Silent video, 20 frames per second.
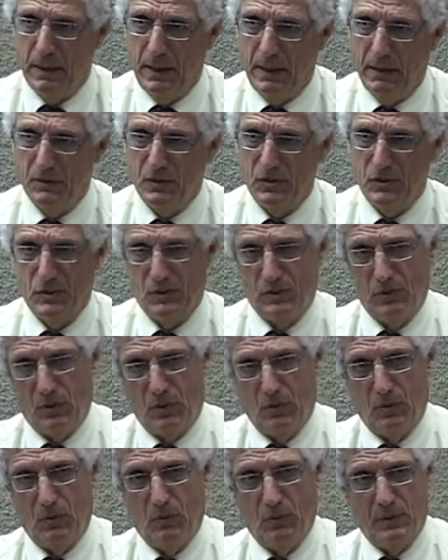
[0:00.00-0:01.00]
And
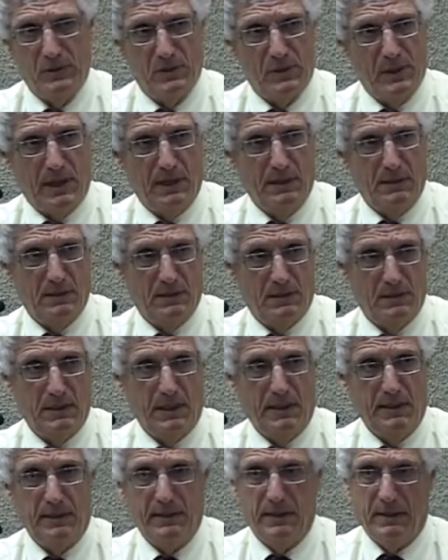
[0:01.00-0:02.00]
so when scientists
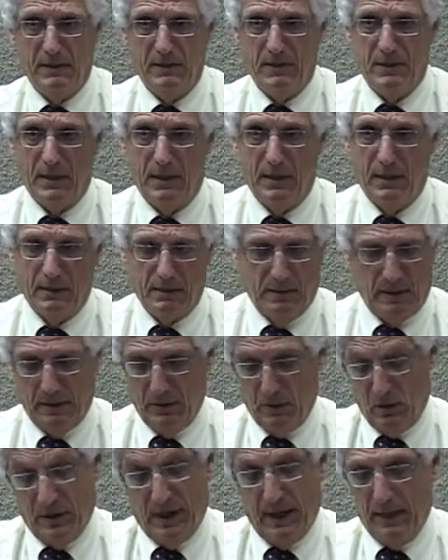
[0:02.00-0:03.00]
study this, they
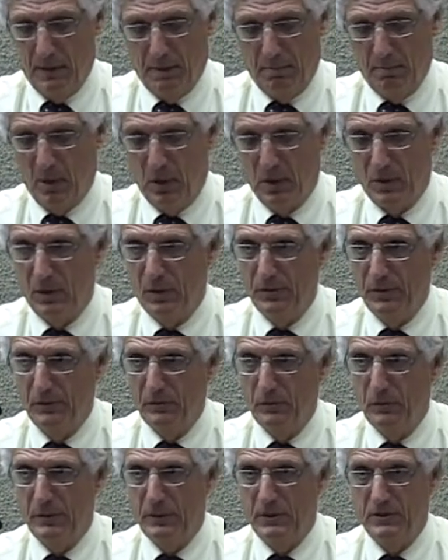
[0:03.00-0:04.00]
look at a part called the
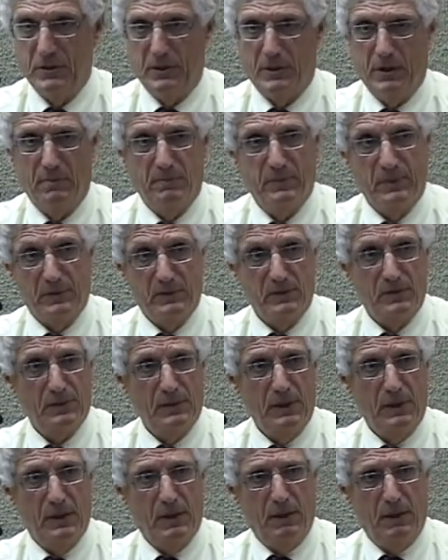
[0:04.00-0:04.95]
nucleus accumbens.